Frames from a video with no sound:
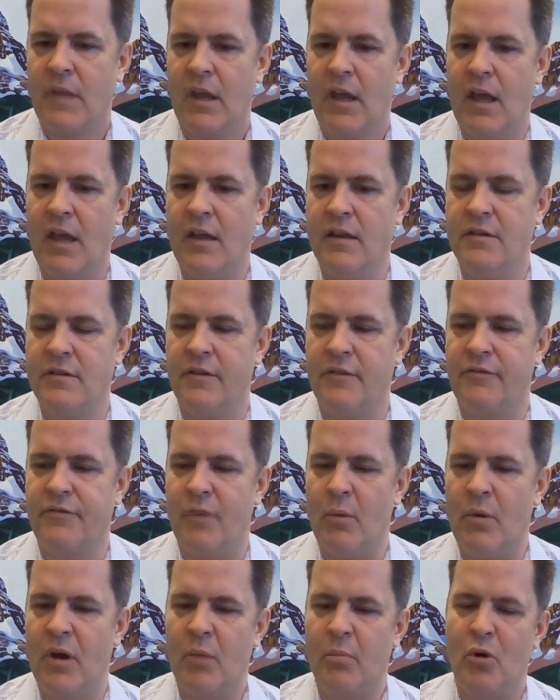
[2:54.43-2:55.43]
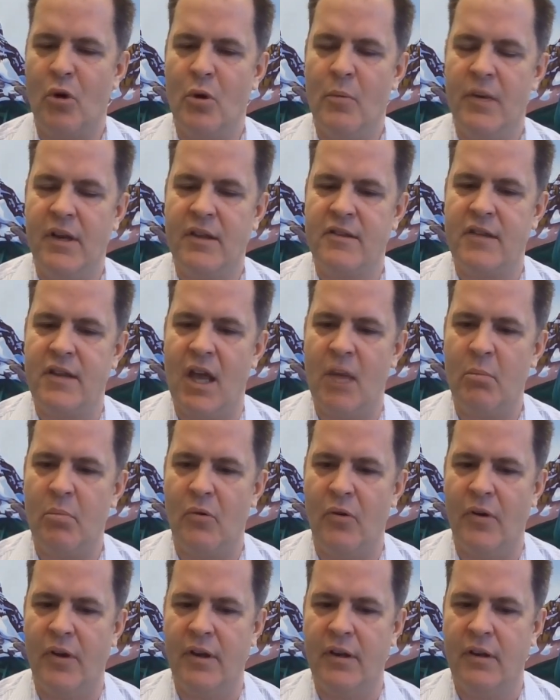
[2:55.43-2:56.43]
And from a permitting
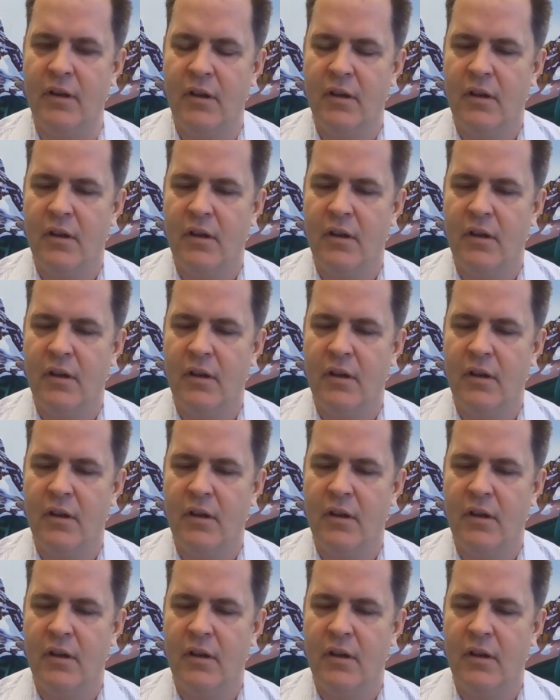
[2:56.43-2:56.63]
standpoint